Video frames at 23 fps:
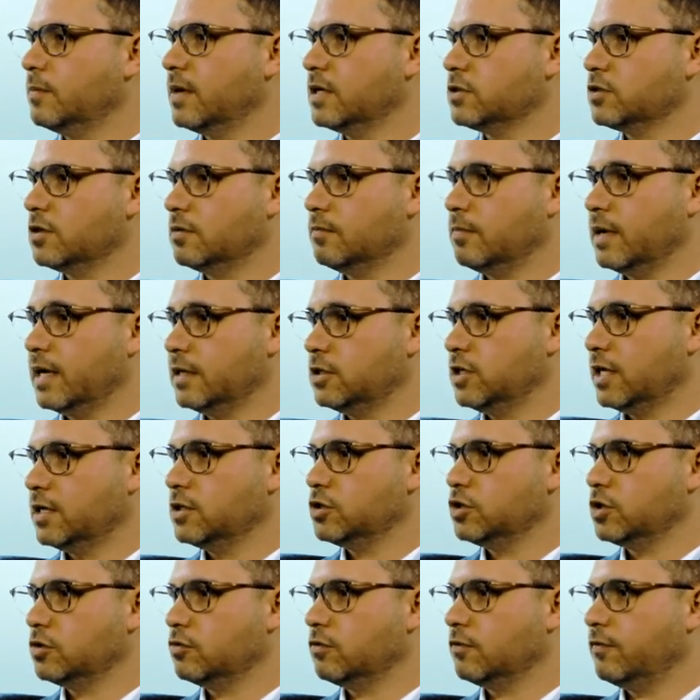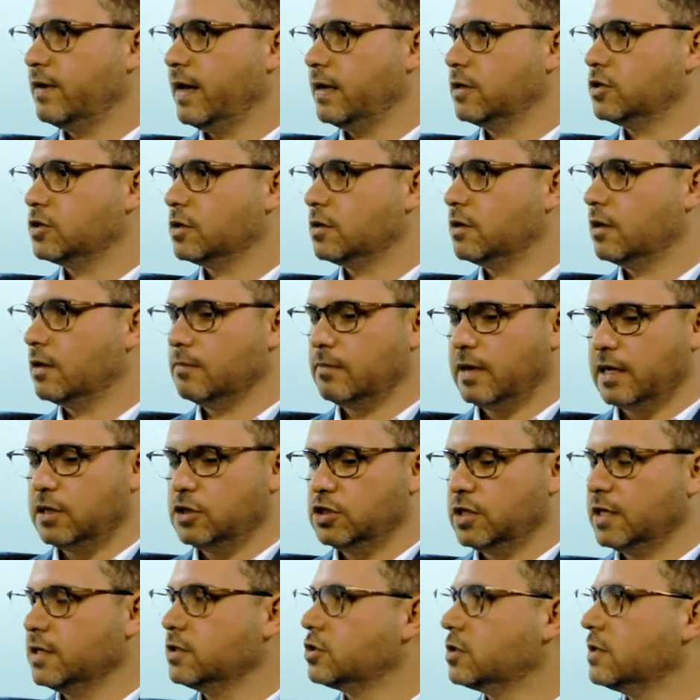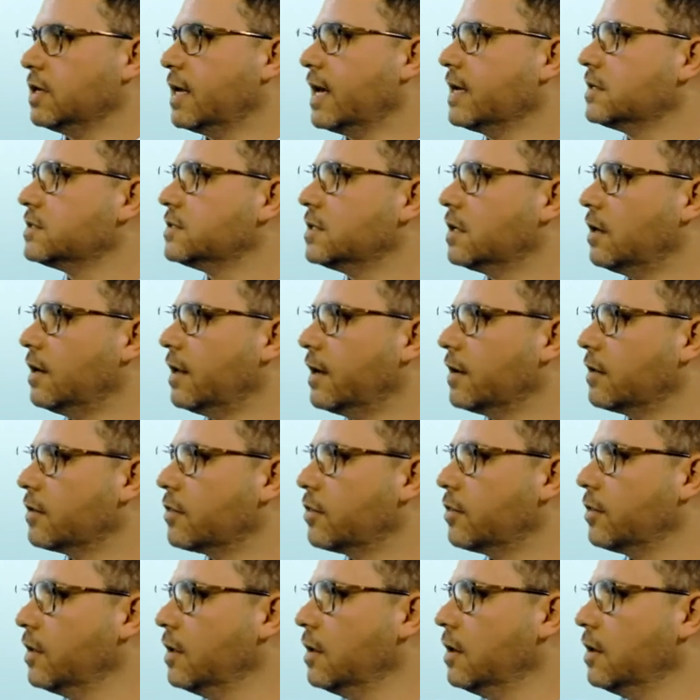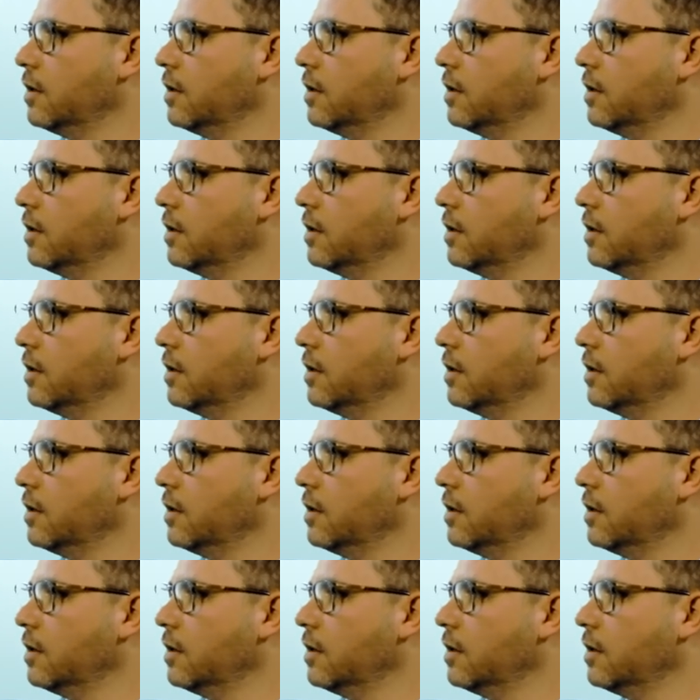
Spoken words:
measured by change in refraction and by change in axial length.